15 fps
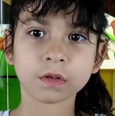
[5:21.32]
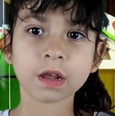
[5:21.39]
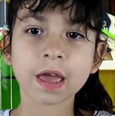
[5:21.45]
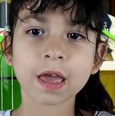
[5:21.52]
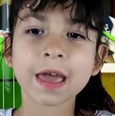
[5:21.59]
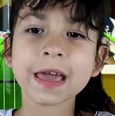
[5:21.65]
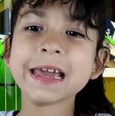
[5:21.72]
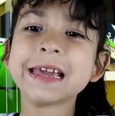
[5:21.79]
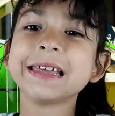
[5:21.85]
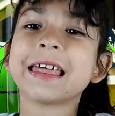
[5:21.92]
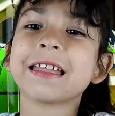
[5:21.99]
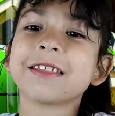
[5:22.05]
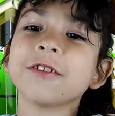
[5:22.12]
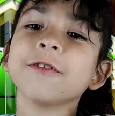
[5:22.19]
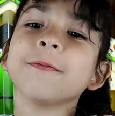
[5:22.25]
Hey,
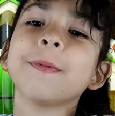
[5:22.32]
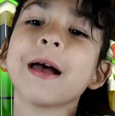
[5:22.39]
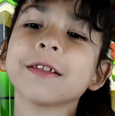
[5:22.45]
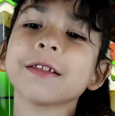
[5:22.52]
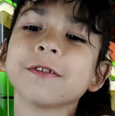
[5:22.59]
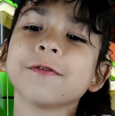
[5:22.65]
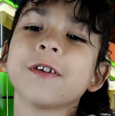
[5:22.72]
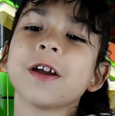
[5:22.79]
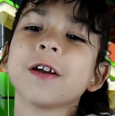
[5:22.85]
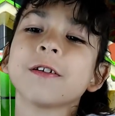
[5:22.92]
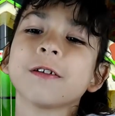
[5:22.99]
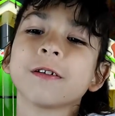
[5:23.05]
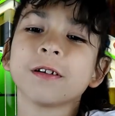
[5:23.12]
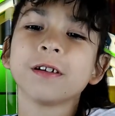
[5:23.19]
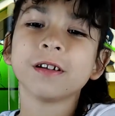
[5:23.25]
that's your
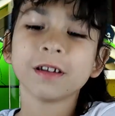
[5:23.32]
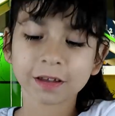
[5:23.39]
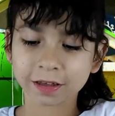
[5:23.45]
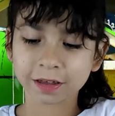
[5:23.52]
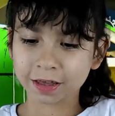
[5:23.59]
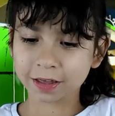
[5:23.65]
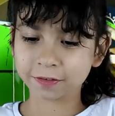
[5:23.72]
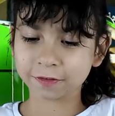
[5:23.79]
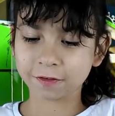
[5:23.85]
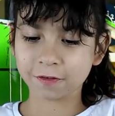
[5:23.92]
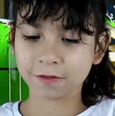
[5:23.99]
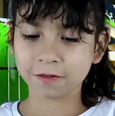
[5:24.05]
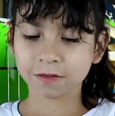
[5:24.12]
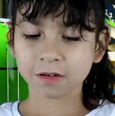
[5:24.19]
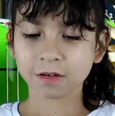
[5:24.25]
pacifier. Oh, it
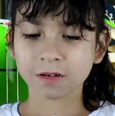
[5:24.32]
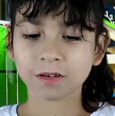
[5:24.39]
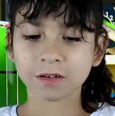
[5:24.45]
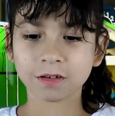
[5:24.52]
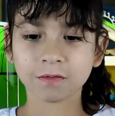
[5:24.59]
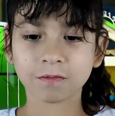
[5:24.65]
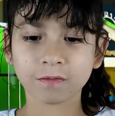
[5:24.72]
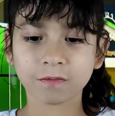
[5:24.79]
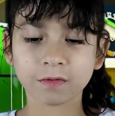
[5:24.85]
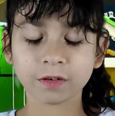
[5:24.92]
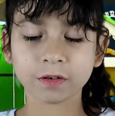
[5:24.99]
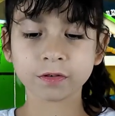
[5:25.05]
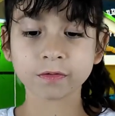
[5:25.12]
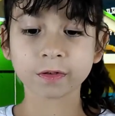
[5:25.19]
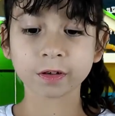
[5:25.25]
man.
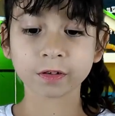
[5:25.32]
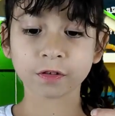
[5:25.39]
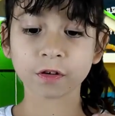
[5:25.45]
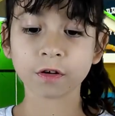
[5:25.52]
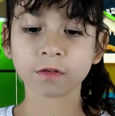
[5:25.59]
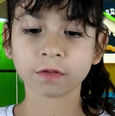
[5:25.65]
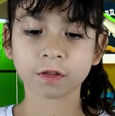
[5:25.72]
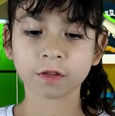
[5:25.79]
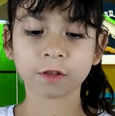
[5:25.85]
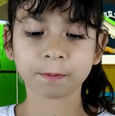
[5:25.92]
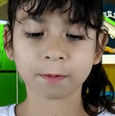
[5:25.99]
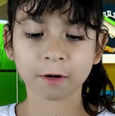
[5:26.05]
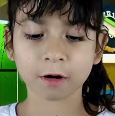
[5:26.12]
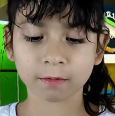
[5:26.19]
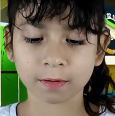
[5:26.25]
You can turn this
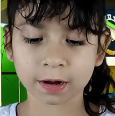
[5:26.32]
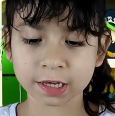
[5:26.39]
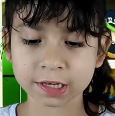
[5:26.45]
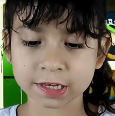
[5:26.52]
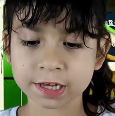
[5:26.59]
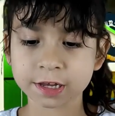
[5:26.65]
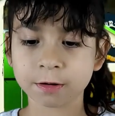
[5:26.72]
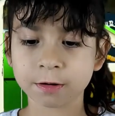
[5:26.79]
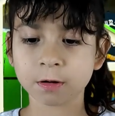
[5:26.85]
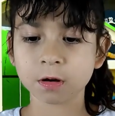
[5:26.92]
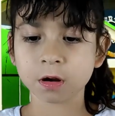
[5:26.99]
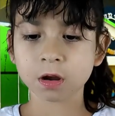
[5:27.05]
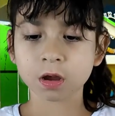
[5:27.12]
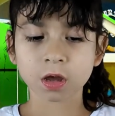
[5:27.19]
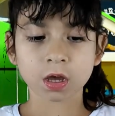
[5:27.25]
part right here.
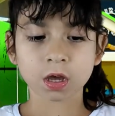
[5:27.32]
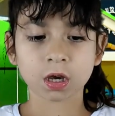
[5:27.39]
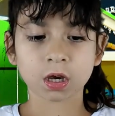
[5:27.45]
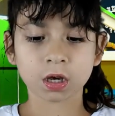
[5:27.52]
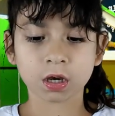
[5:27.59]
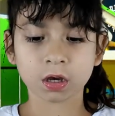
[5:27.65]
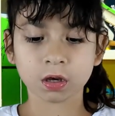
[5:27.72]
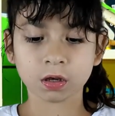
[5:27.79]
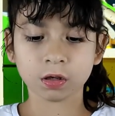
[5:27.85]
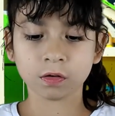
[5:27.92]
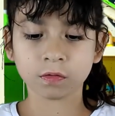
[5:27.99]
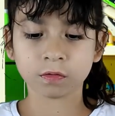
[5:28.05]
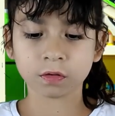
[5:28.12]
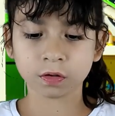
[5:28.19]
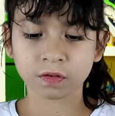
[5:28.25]
You
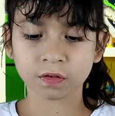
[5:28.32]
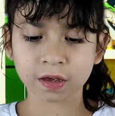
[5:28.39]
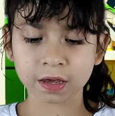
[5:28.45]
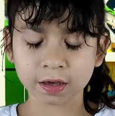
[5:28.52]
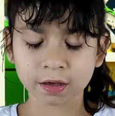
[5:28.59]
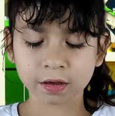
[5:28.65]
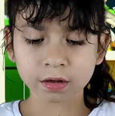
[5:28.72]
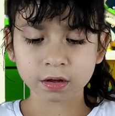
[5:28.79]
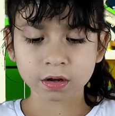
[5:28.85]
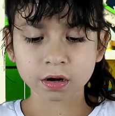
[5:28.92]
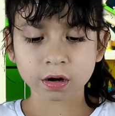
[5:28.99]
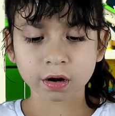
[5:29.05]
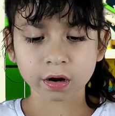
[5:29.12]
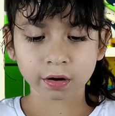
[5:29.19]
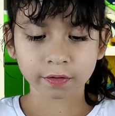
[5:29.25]
can take
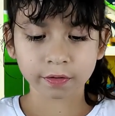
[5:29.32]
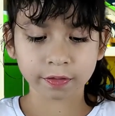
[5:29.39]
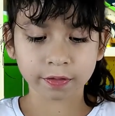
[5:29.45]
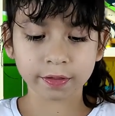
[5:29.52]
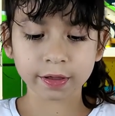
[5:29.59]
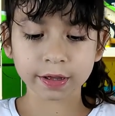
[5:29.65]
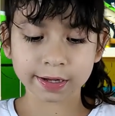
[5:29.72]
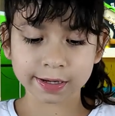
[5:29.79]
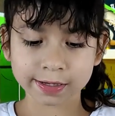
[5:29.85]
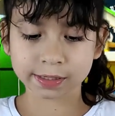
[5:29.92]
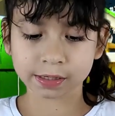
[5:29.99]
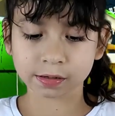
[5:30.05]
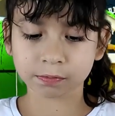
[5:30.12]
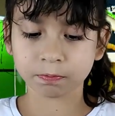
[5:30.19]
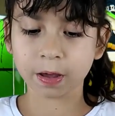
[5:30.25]
this
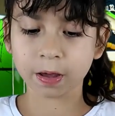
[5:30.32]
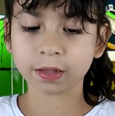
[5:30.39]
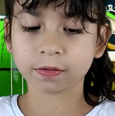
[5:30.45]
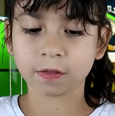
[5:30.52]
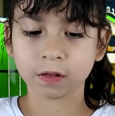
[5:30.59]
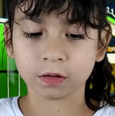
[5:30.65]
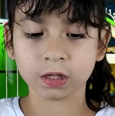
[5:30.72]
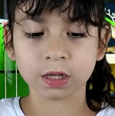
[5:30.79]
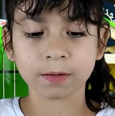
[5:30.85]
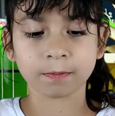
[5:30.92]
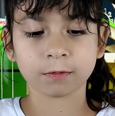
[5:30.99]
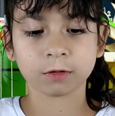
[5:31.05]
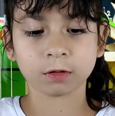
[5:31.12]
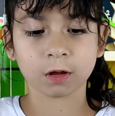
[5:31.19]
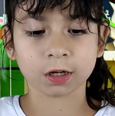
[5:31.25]
and make the lip
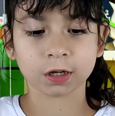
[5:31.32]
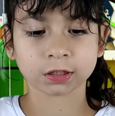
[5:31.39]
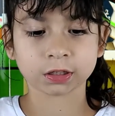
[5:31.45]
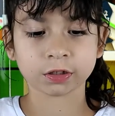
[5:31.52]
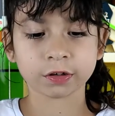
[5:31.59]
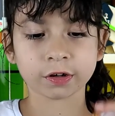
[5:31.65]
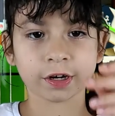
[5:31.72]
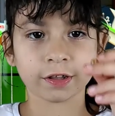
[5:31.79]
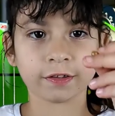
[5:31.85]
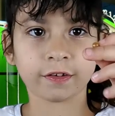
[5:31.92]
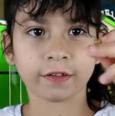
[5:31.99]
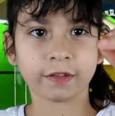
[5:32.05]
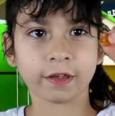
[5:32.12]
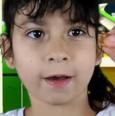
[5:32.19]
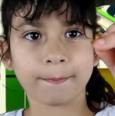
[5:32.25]
gloss turn into
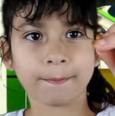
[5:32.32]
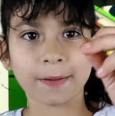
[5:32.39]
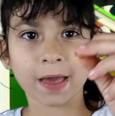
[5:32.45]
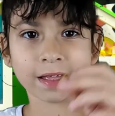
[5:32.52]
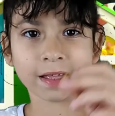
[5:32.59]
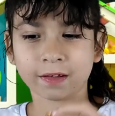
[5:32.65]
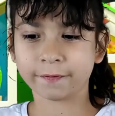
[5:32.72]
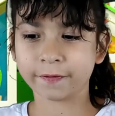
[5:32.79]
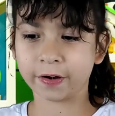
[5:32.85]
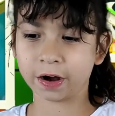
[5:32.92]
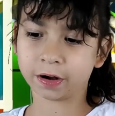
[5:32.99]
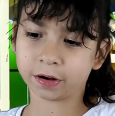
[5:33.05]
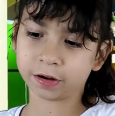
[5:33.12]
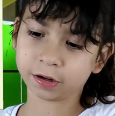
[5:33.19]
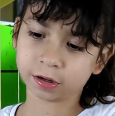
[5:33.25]
a pacifier
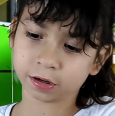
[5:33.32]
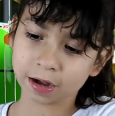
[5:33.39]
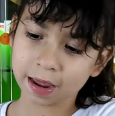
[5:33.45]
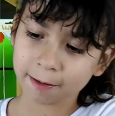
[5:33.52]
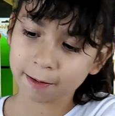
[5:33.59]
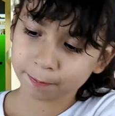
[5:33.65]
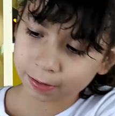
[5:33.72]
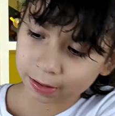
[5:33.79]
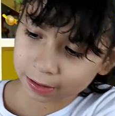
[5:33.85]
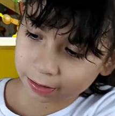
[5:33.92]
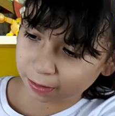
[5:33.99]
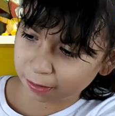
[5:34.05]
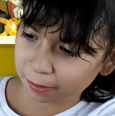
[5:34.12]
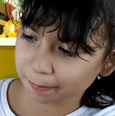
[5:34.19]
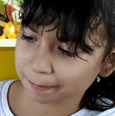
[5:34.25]
and you can now put it in
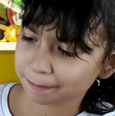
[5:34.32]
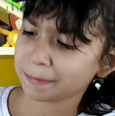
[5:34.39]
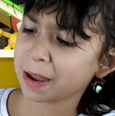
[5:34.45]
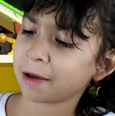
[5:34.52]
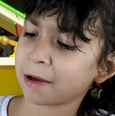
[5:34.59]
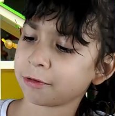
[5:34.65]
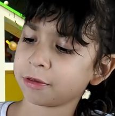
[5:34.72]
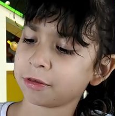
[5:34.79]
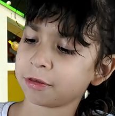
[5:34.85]
her mouth.